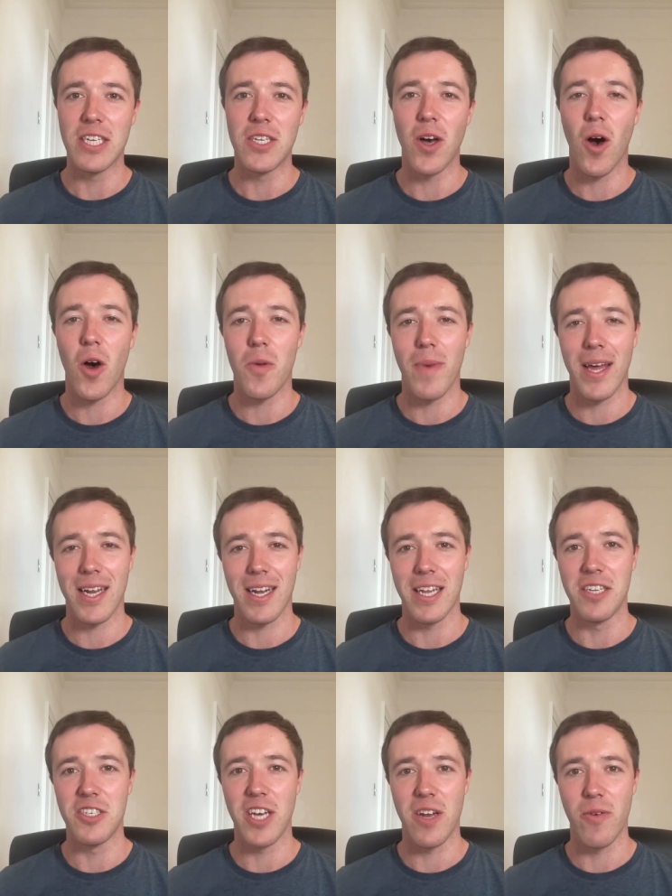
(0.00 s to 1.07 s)
to automatically
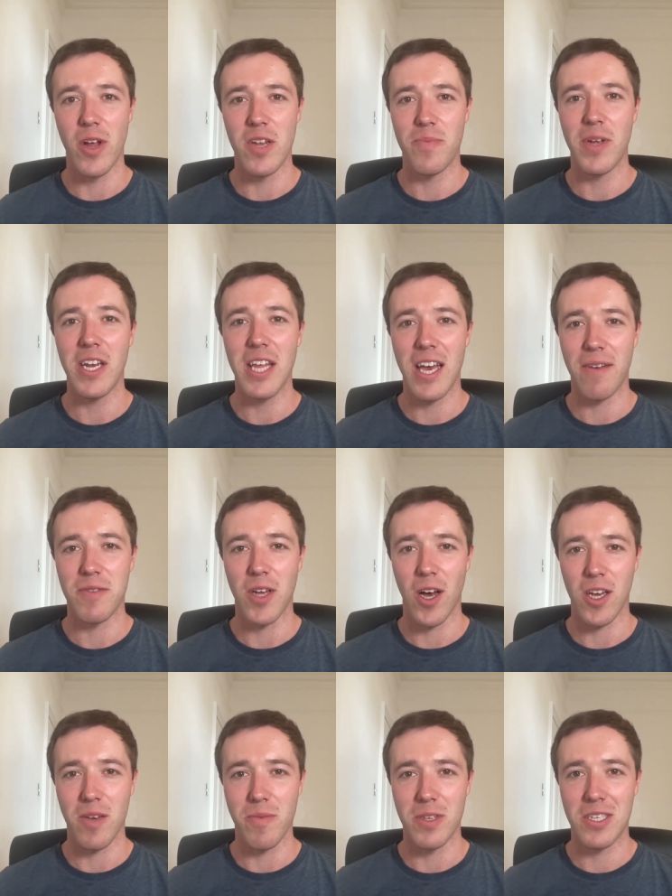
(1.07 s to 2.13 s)
generate PDF
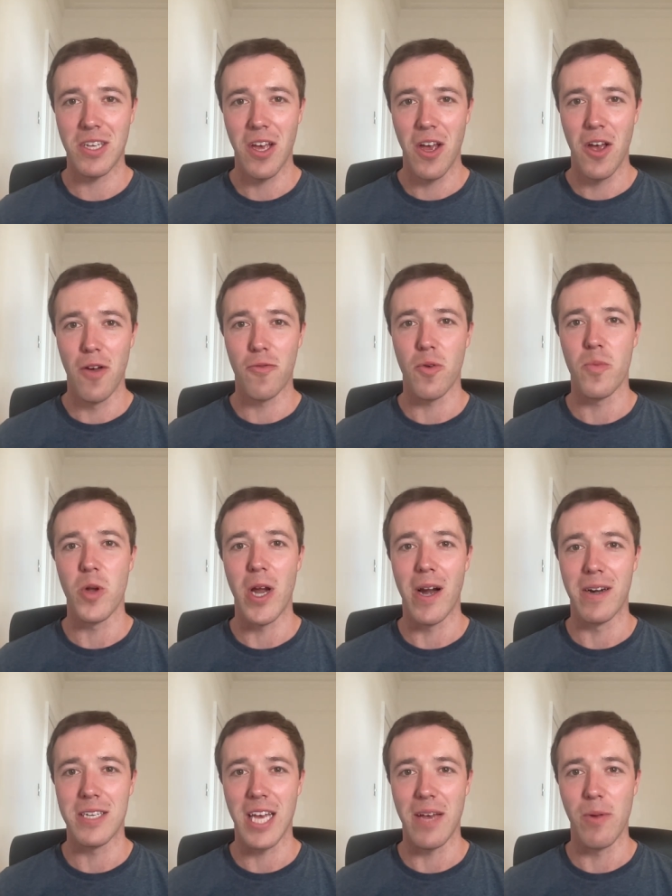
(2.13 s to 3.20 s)
documents from your
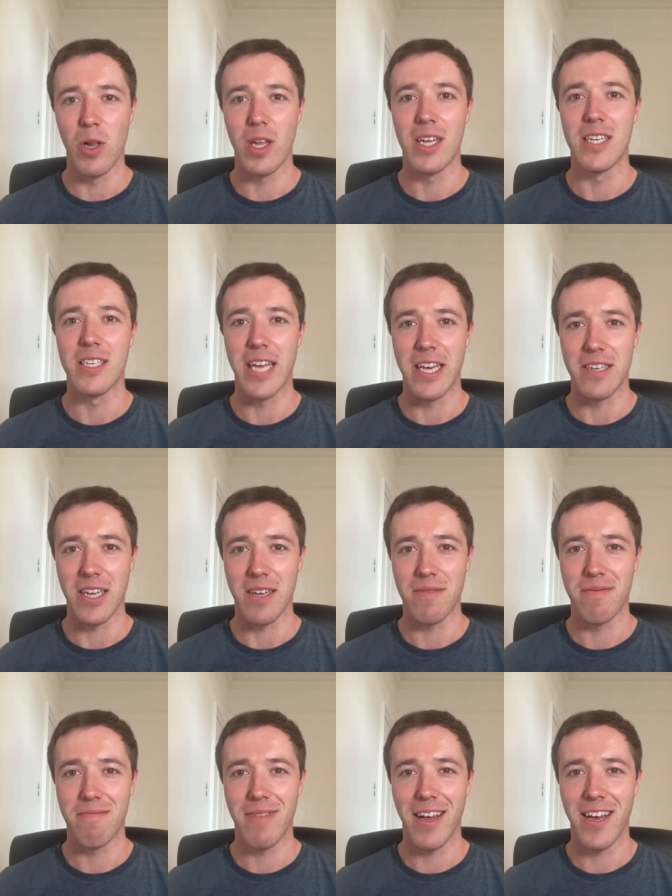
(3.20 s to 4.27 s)
Airtable data.
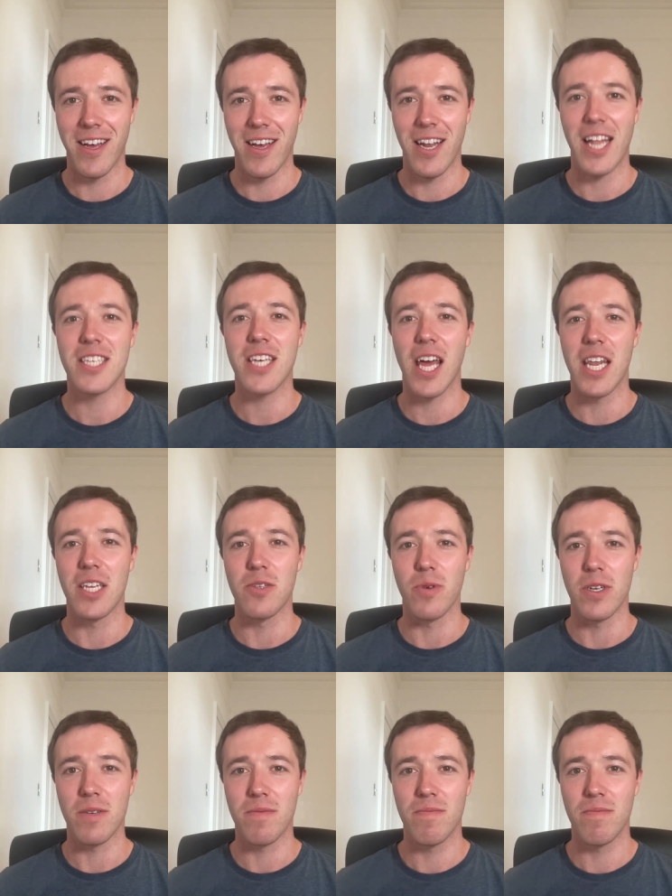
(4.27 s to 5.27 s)
Let's get into it.